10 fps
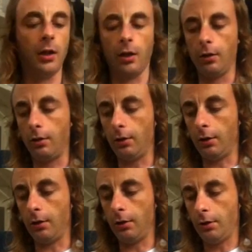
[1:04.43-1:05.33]
and
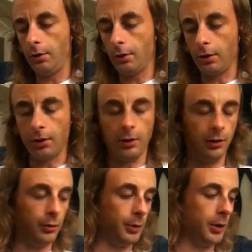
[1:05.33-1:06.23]
the girl
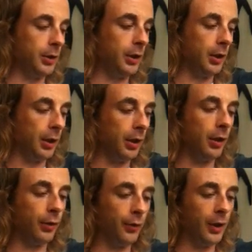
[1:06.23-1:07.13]
who is singing
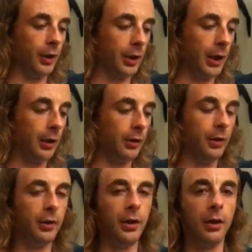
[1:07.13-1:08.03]
is a very
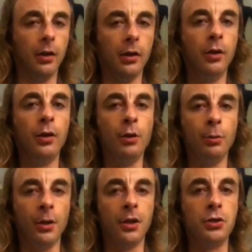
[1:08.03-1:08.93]
talented singer,
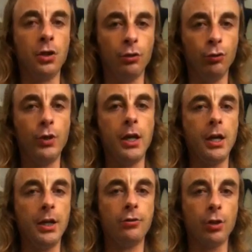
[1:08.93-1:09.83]
but it's still
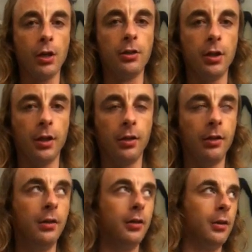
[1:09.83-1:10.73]
really tragic,
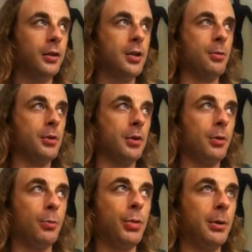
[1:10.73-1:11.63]
something
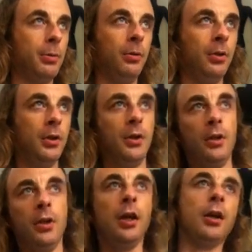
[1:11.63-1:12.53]
about people
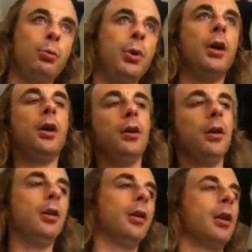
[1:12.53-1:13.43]
like at a
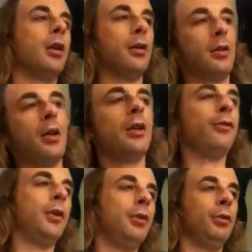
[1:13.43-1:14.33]
party, like getting together
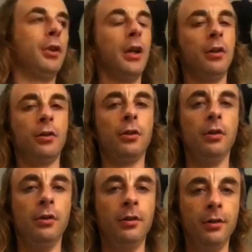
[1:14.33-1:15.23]
for a little
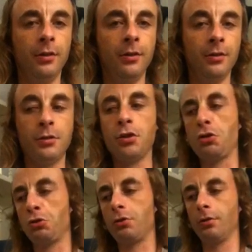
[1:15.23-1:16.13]
sing-song. It's just...